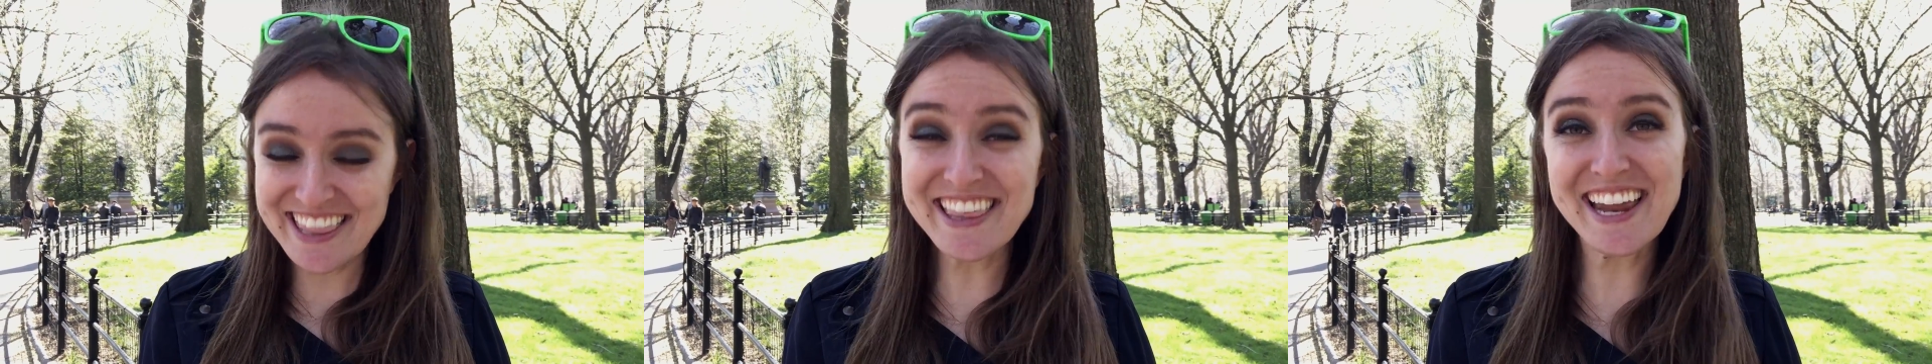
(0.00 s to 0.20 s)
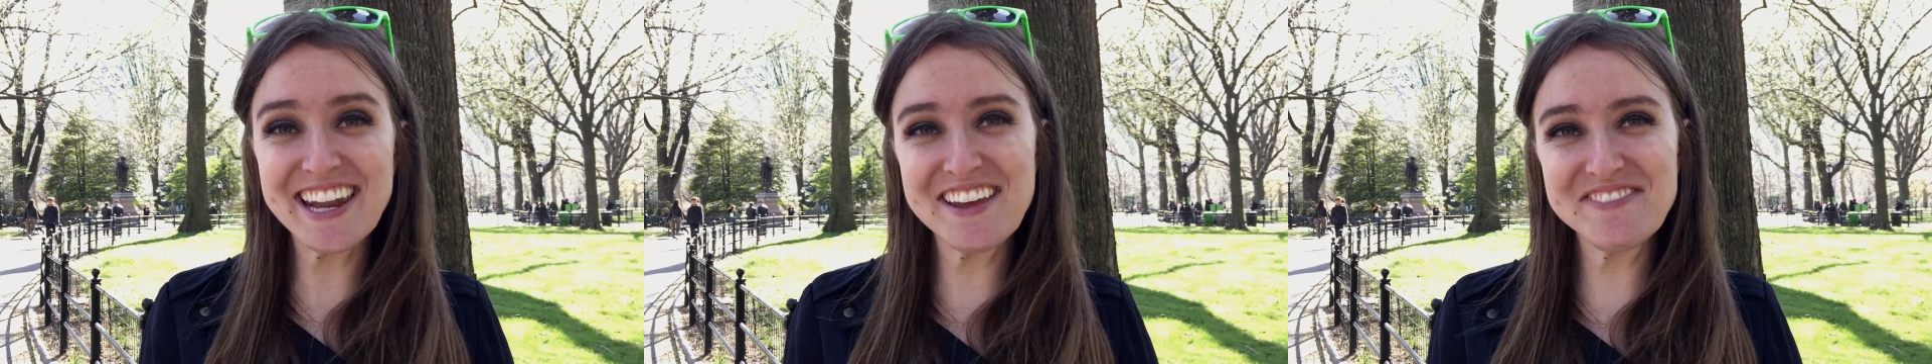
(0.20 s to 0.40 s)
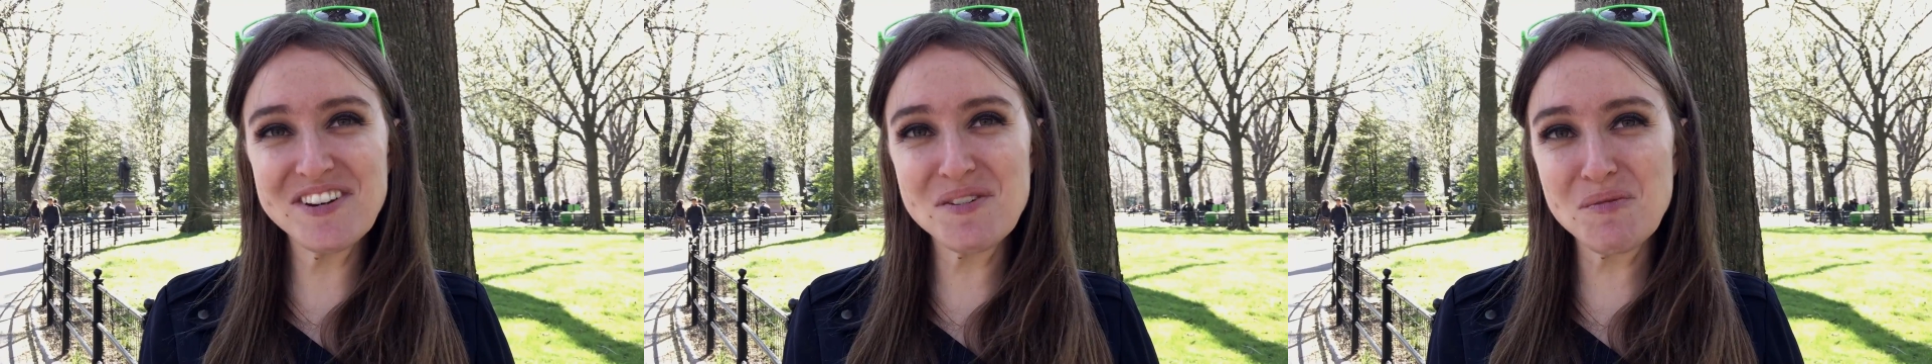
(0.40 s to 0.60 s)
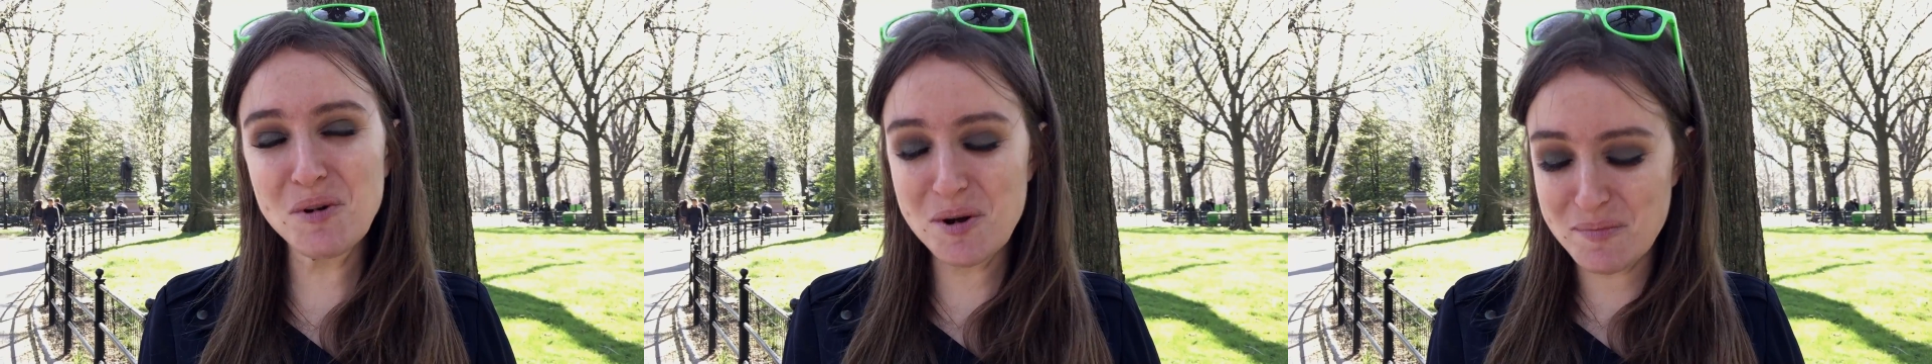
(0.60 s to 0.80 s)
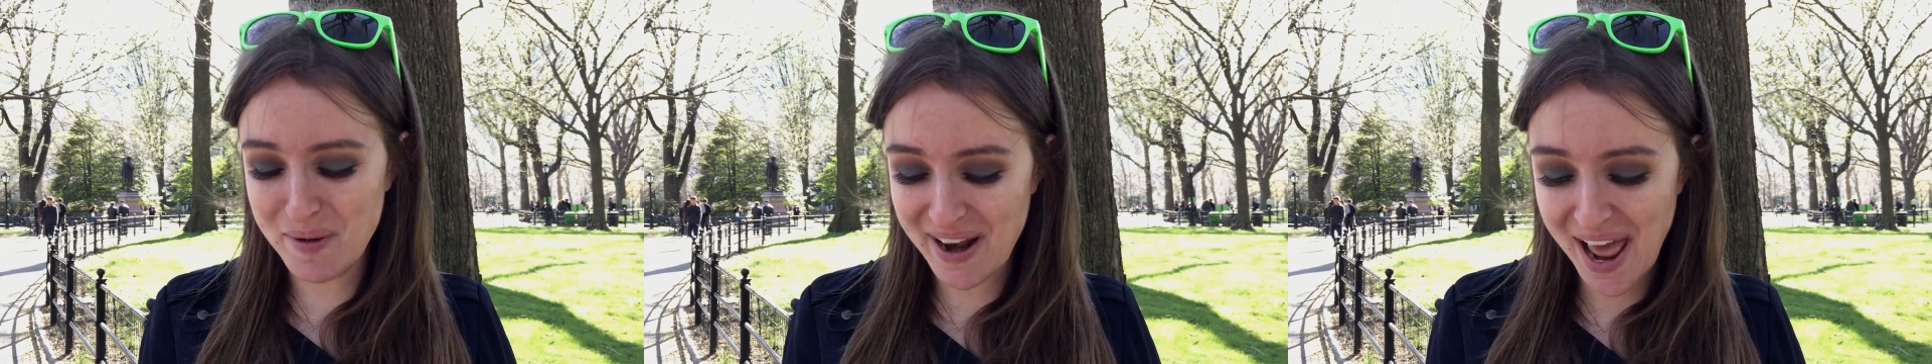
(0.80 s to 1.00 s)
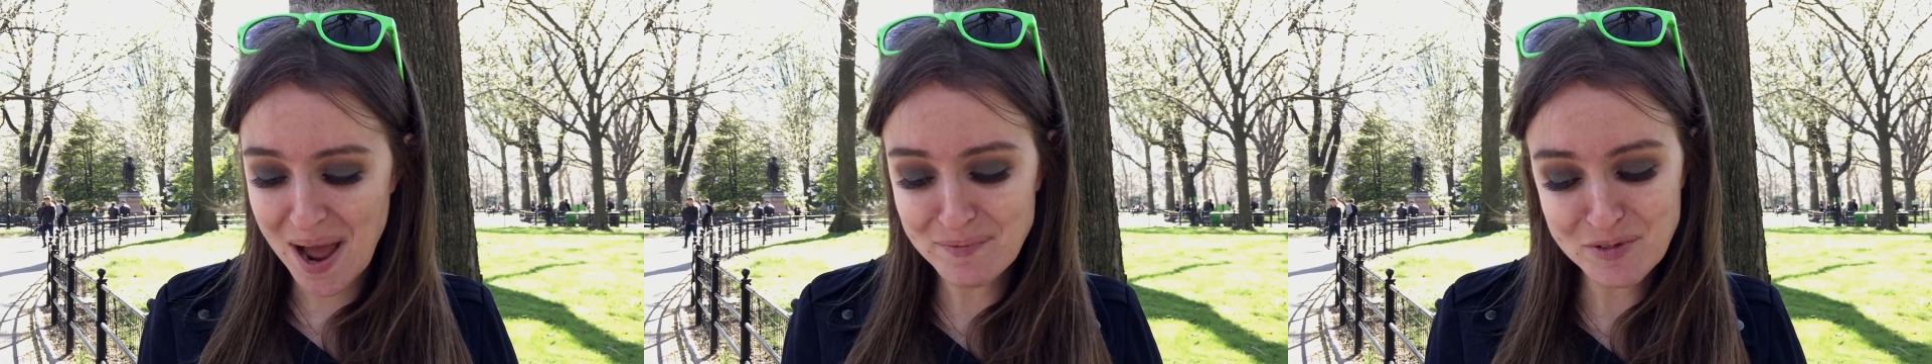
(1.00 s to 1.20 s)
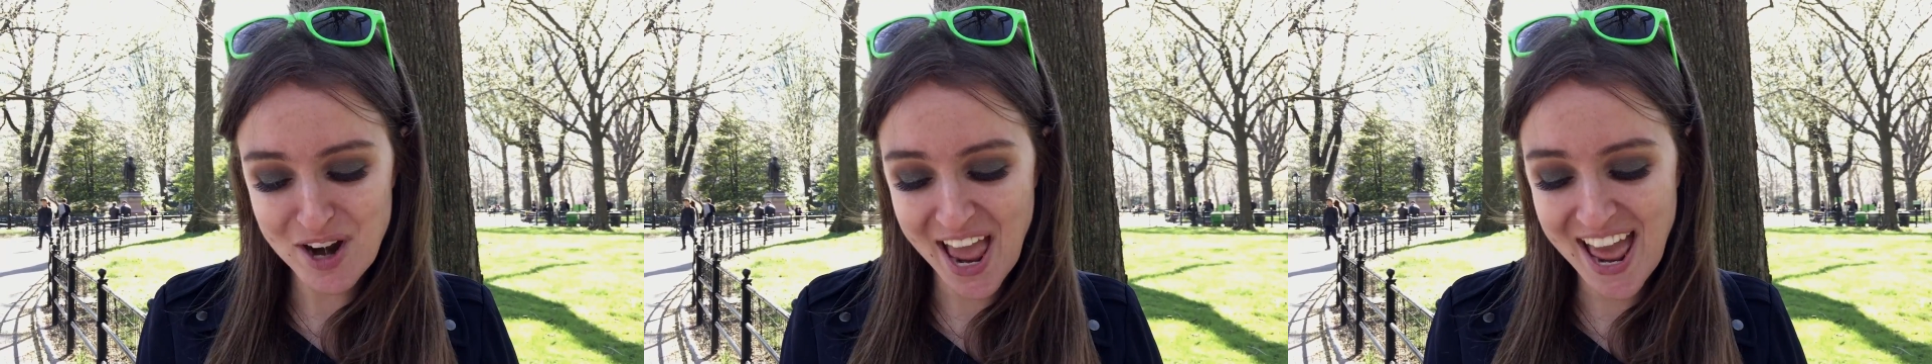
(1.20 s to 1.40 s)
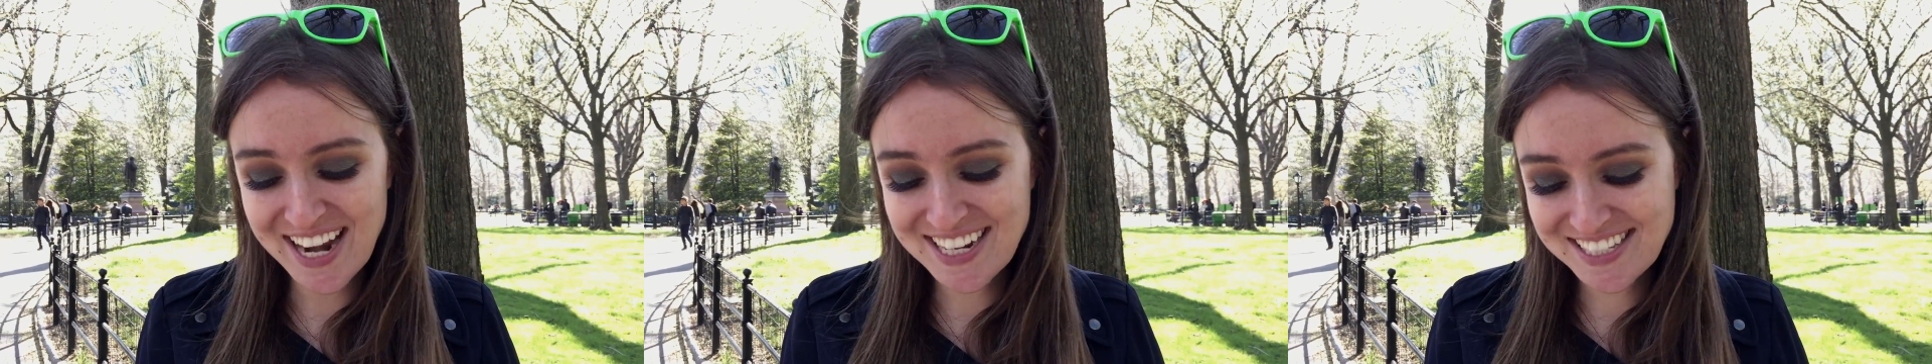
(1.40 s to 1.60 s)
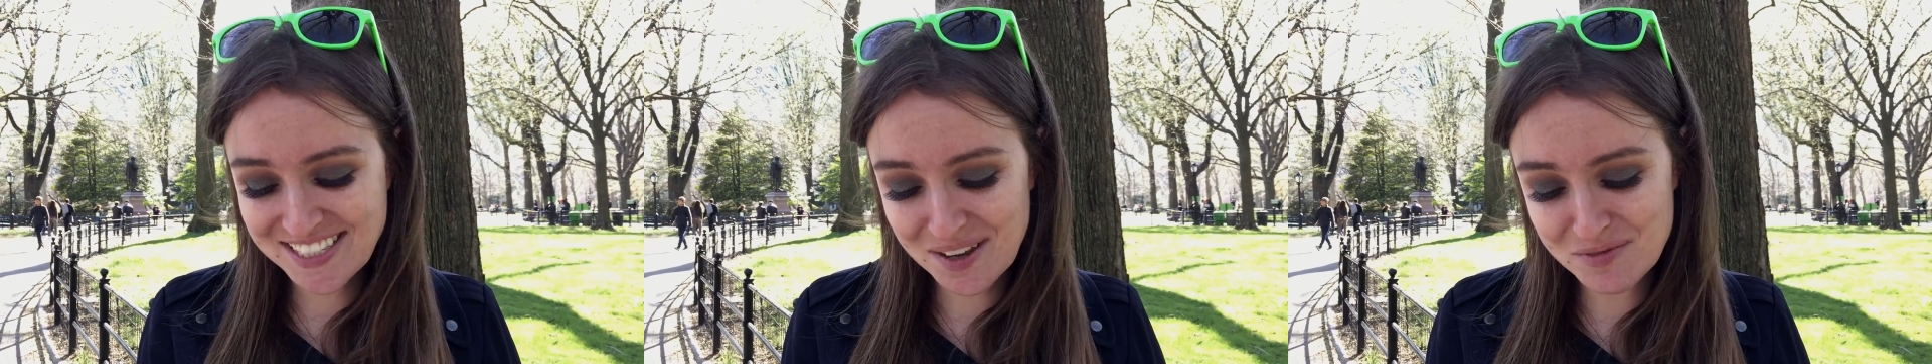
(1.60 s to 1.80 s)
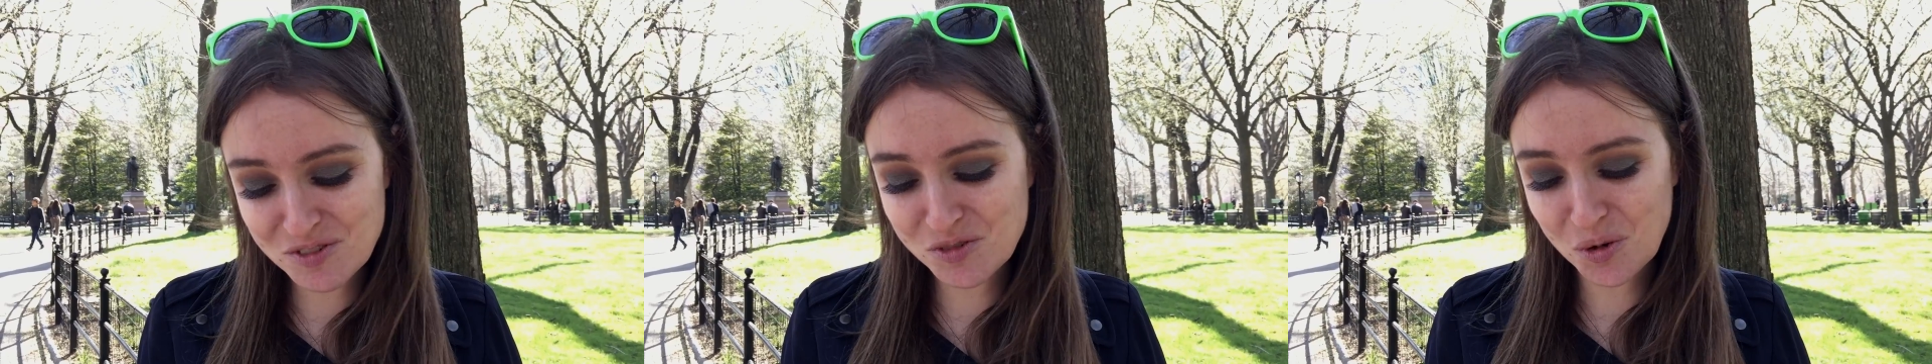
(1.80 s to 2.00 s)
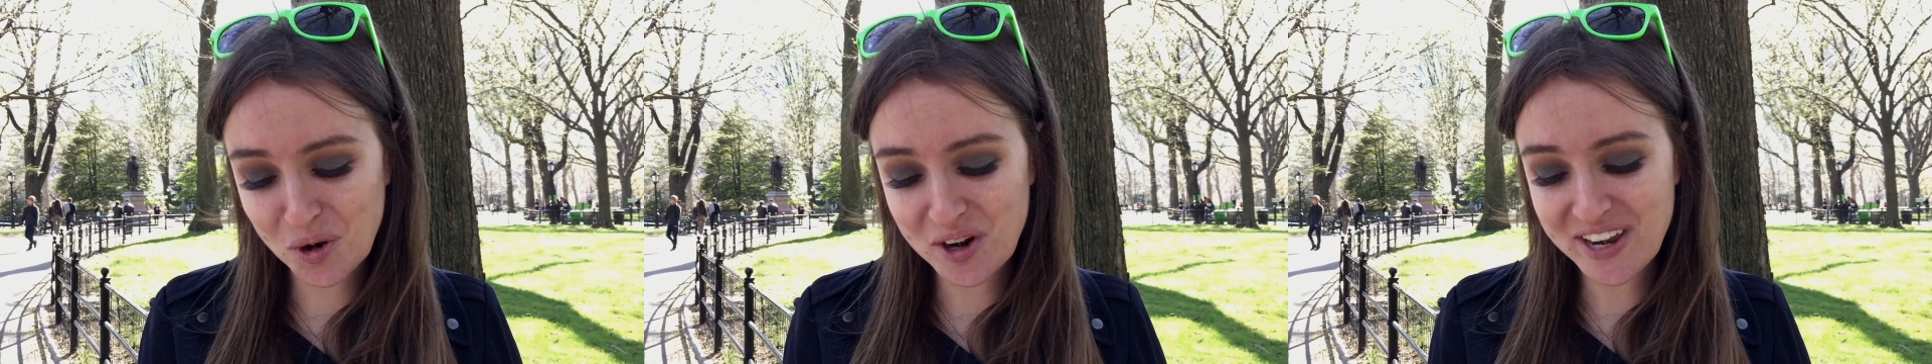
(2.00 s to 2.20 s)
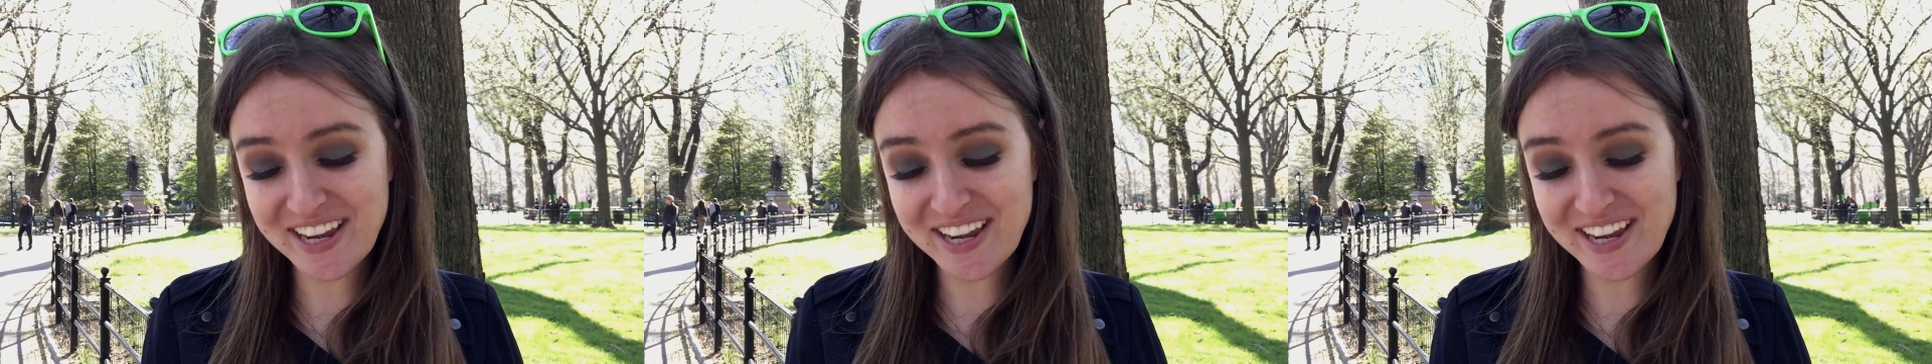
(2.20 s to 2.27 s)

that if it would but apprehend some joy,